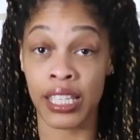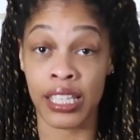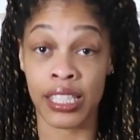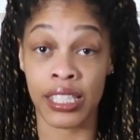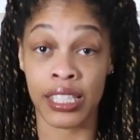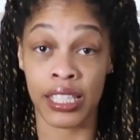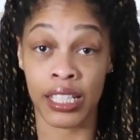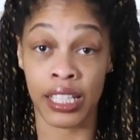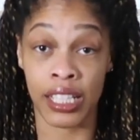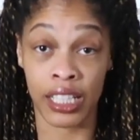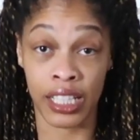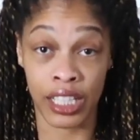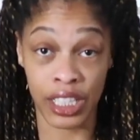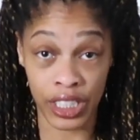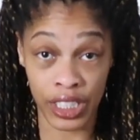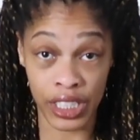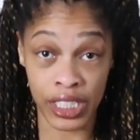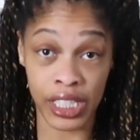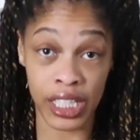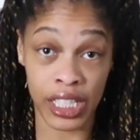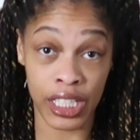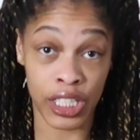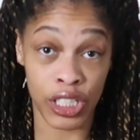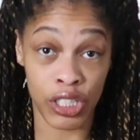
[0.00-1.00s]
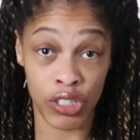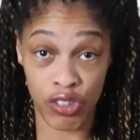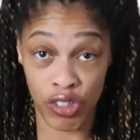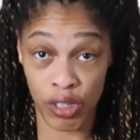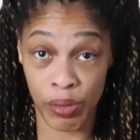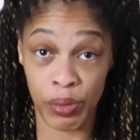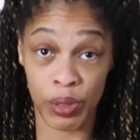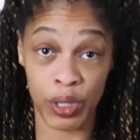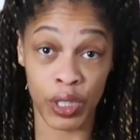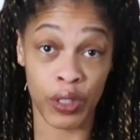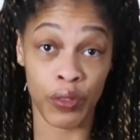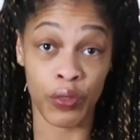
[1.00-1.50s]
is a good
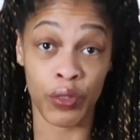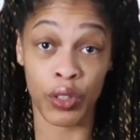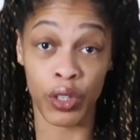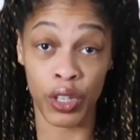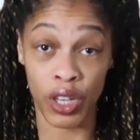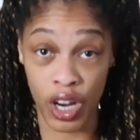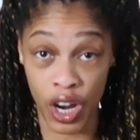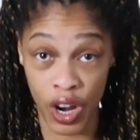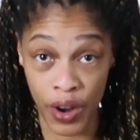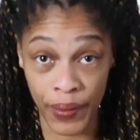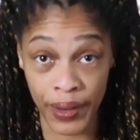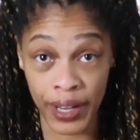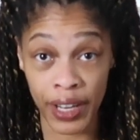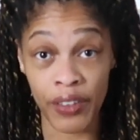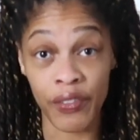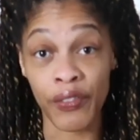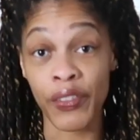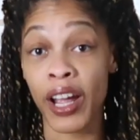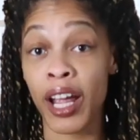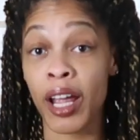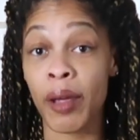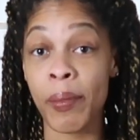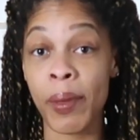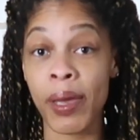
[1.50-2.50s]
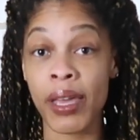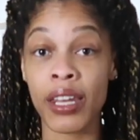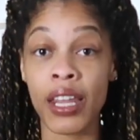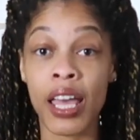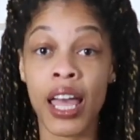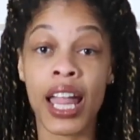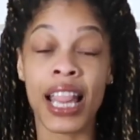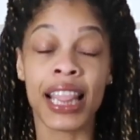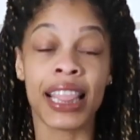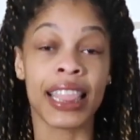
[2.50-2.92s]
description of your current environment,